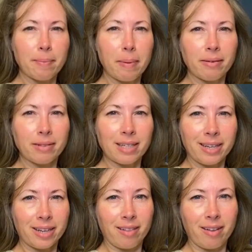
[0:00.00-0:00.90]
about
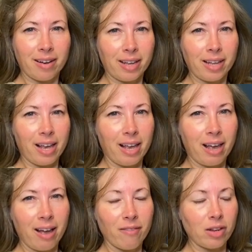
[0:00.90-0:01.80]
ten o'clock and I
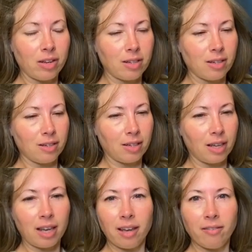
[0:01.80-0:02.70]
haven't
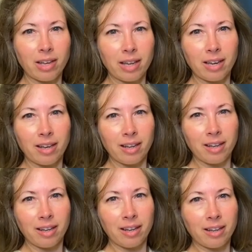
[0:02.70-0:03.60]
even
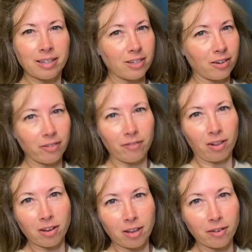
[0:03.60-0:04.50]
started
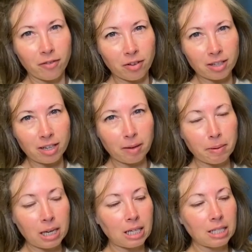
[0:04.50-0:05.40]
vlogging for the day
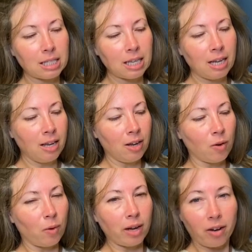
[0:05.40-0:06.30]
because,
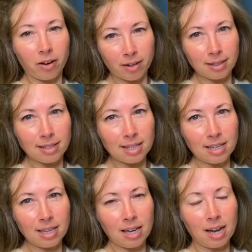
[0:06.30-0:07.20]
quite
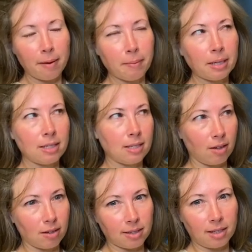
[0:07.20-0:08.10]
honestly, I'm
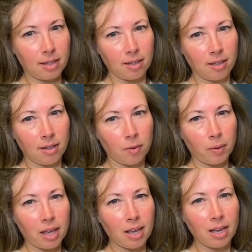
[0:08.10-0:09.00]
exhausted.
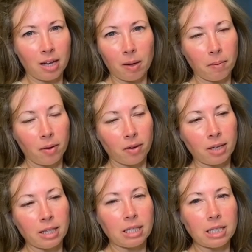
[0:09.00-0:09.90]
Waking up on
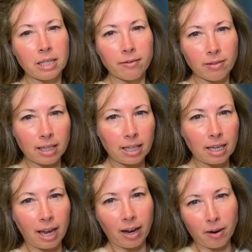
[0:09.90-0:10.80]
a
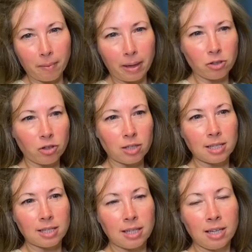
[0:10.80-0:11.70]
deflated air
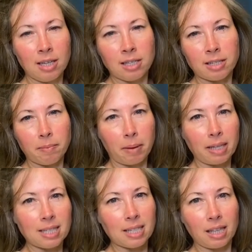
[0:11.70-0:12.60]
mattress. So
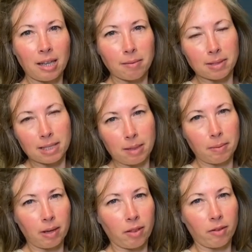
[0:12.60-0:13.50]
basically I'm
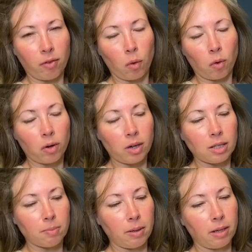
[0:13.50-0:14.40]
sleeping on the floor.
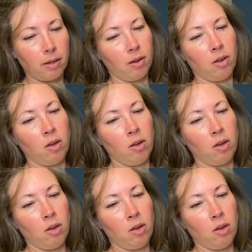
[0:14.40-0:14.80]
It's being